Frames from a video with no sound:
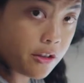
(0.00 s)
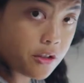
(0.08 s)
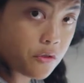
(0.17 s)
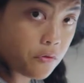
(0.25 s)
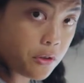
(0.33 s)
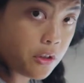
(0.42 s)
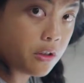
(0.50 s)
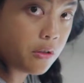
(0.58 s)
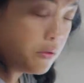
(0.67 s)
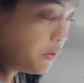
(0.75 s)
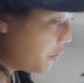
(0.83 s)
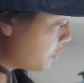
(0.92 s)
this for you
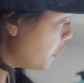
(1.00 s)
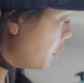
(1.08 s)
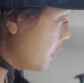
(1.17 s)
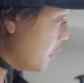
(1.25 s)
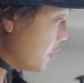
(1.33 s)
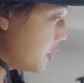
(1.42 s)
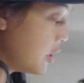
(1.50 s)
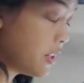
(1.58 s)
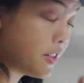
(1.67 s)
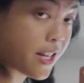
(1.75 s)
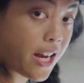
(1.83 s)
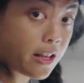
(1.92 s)
so you can see
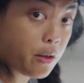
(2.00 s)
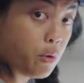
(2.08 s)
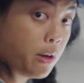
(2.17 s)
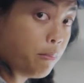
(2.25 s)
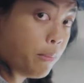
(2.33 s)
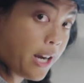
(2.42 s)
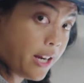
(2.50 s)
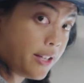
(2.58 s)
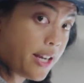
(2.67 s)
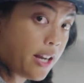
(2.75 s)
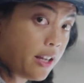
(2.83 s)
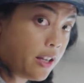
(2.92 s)
exactly what my
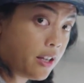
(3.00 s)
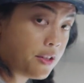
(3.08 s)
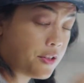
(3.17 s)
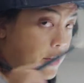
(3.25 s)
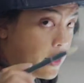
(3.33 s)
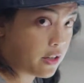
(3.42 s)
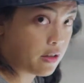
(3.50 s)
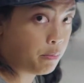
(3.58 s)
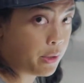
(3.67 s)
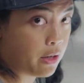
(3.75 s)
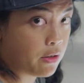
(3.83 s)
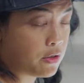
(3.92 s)
data is and
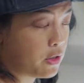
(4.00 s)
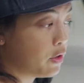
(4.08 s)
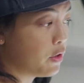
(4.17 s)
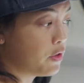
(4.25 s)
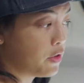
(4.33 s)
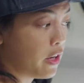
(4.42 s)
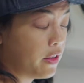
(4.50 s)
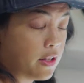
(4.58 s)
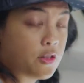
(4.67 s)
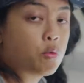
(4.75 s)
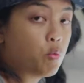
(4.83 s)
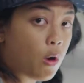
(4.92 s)
compare it to yours on
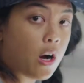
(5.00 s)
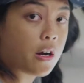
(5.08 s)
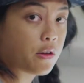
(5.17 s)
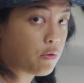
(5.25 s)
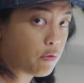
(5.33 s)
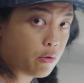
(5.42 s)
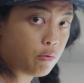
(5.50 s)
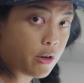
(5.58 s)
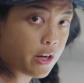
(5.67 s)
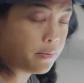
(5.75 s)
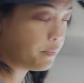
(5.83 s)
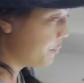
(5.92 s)
this walkthrough run.